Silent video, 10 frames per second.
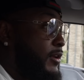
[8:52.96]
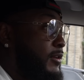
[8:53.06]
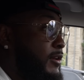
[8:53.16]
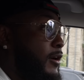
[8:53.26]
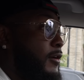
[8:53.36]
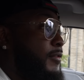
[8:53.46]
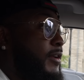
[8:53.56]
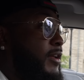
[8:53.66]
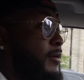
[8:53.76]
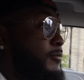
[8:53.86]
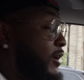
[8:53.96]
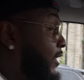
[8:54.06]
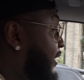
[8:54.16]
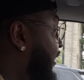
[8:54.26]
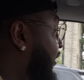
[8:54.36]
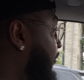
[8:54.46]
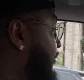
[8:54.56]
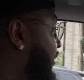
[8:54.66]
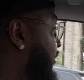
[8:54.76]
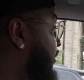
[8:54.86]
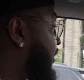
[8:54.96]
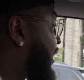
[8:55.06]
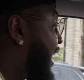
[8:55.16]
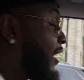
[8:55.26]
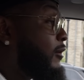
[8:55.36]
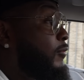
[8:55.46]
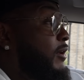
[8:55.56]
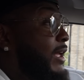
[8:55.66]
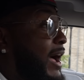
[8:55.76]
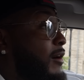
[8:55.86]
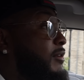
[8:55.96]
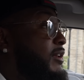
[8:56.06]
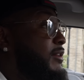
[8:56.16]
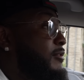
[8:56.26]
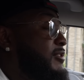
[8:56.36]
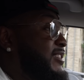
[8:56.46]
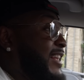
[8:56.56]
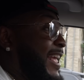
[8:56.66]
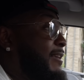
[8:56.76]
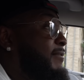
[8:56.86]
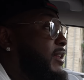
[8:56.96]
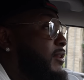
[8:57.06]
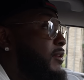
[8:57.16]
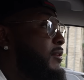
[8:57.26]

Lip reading: Nerve of him trying to help me. I don't need no saving.